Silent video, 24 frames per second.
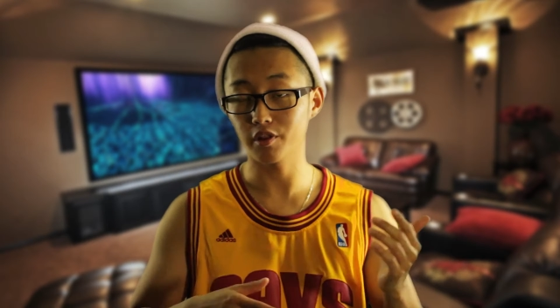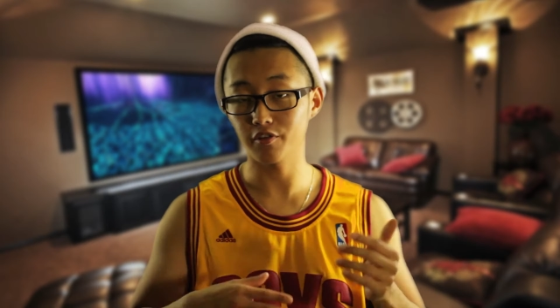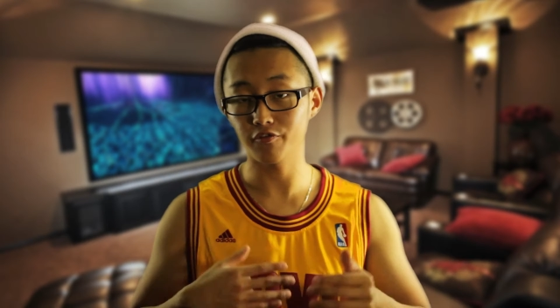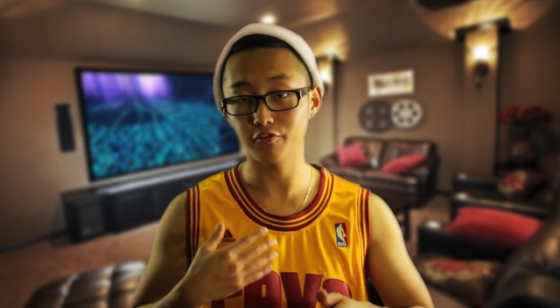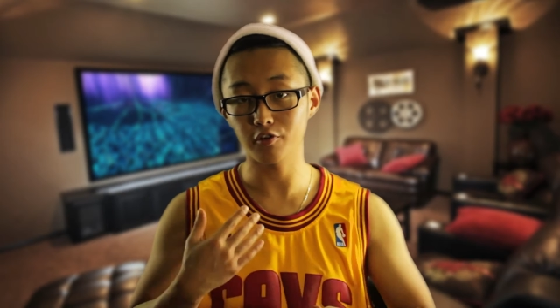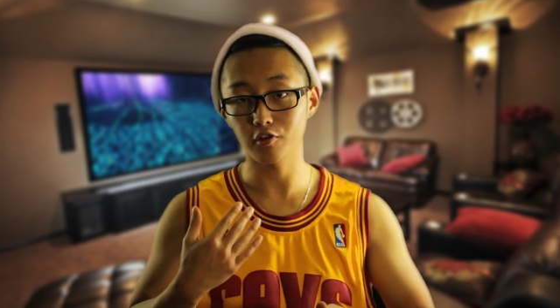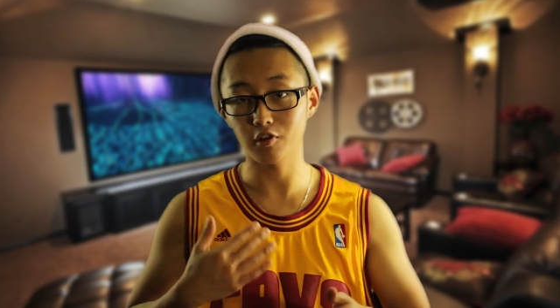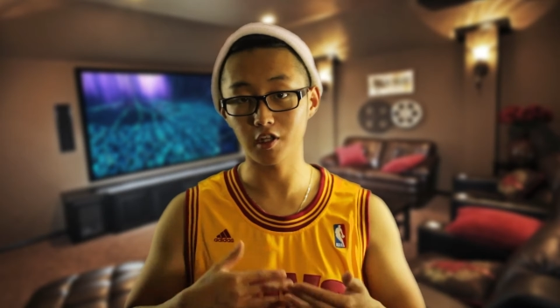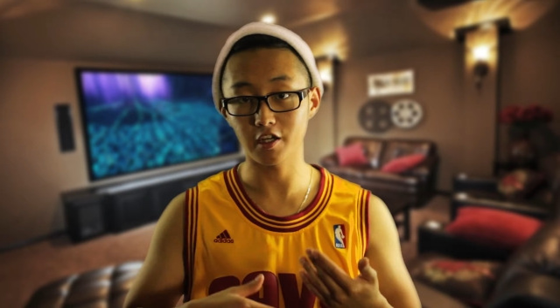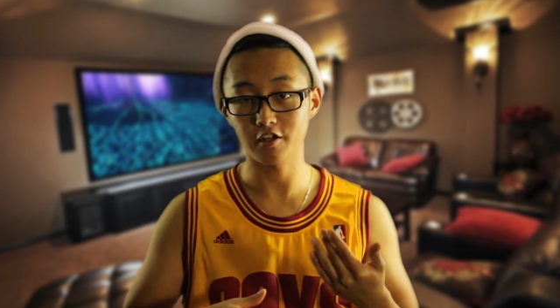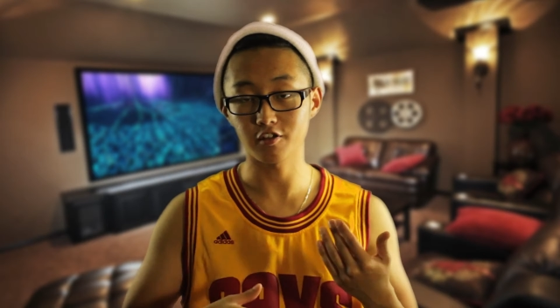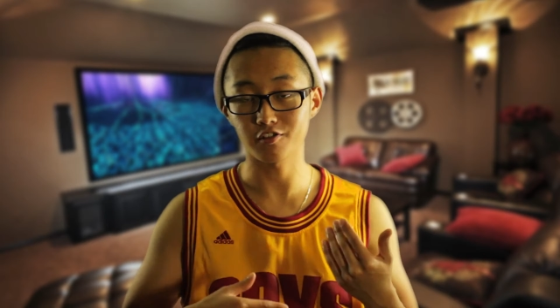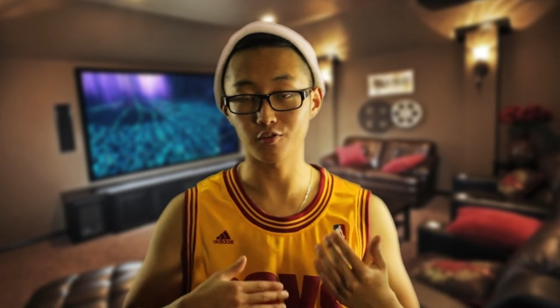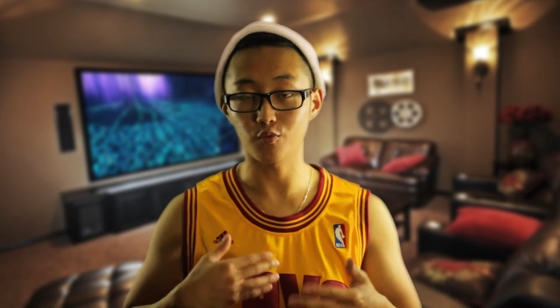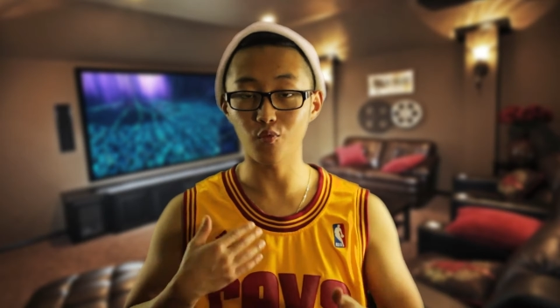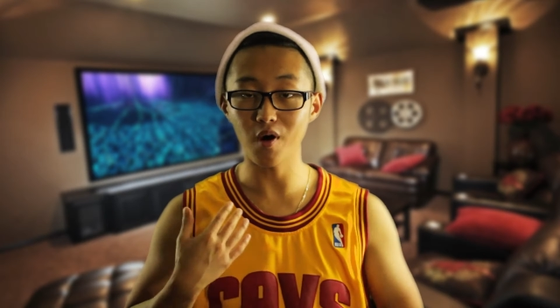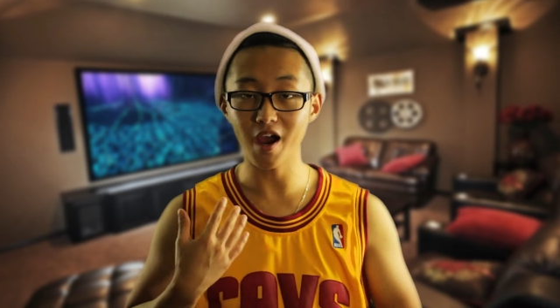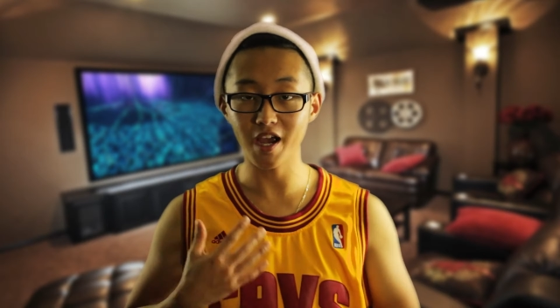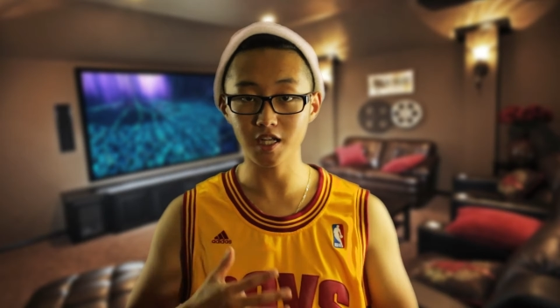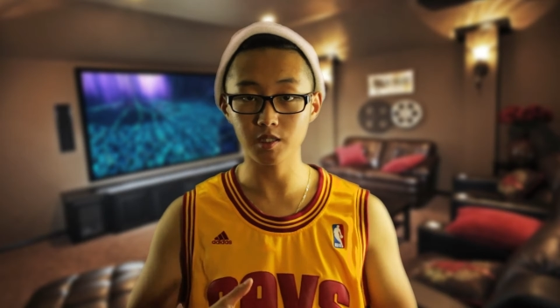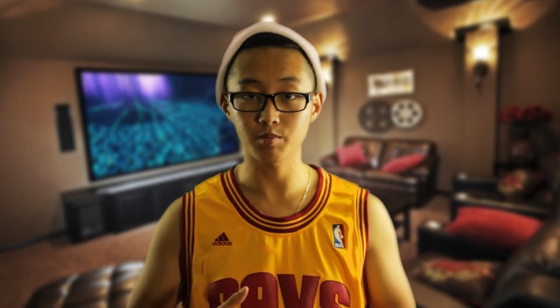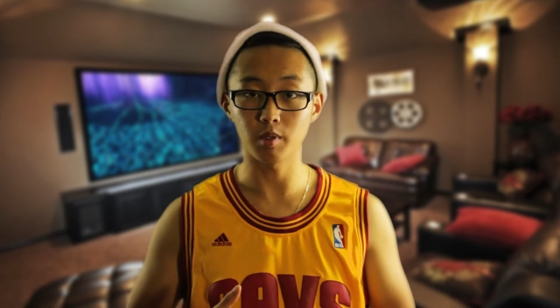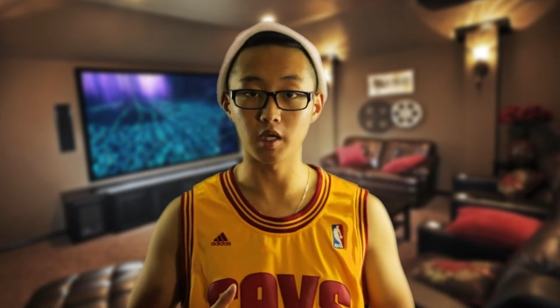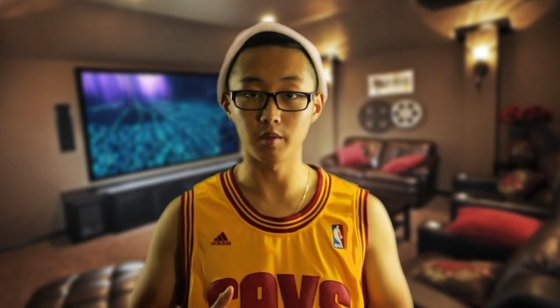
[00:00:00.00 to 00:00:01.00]
with a few layers of
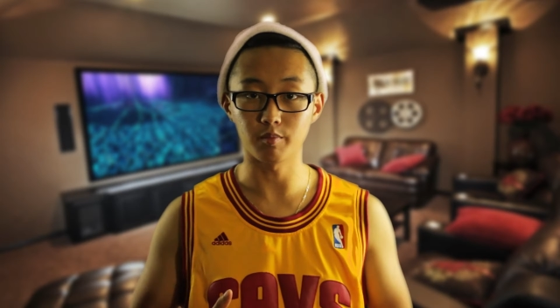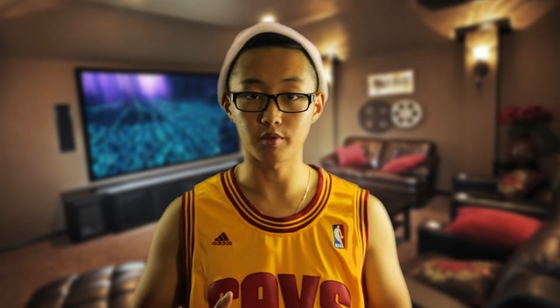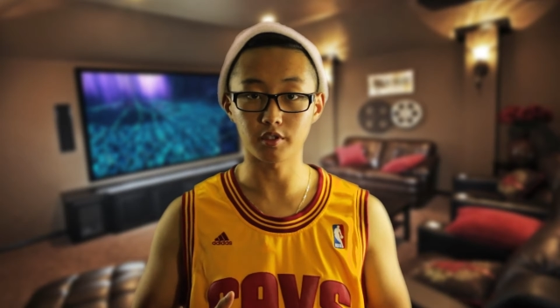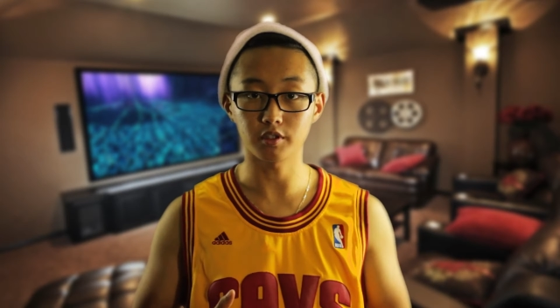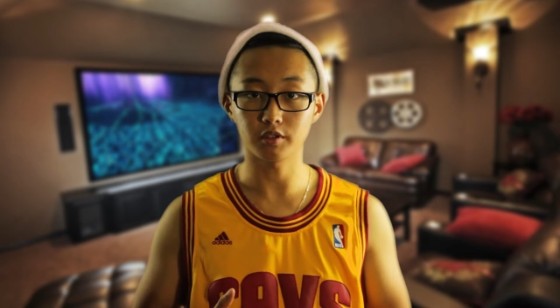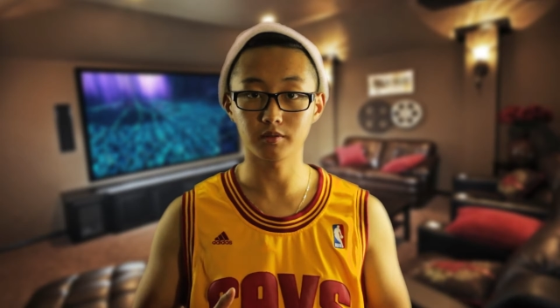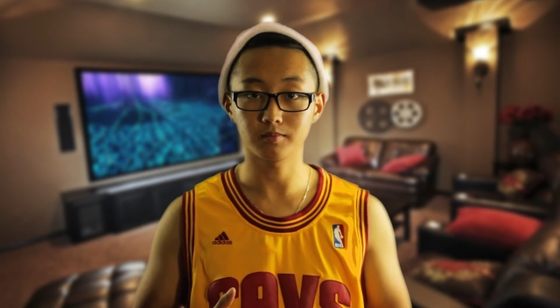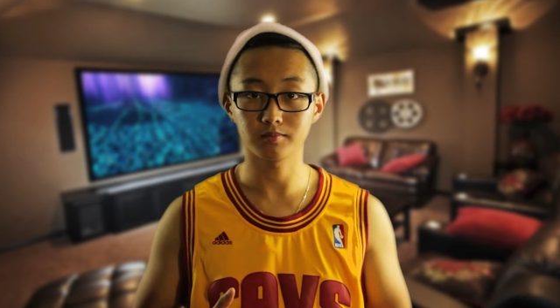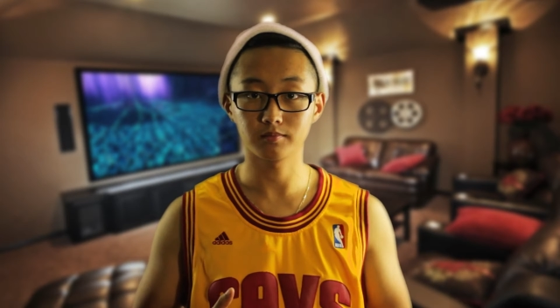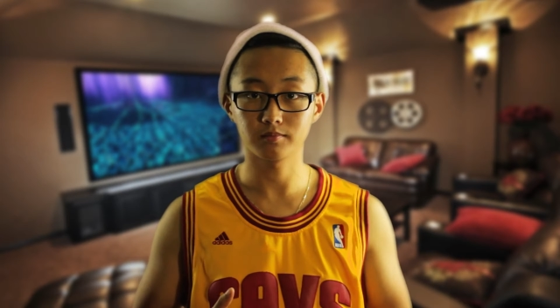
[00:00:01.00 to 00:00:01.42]
wax paper.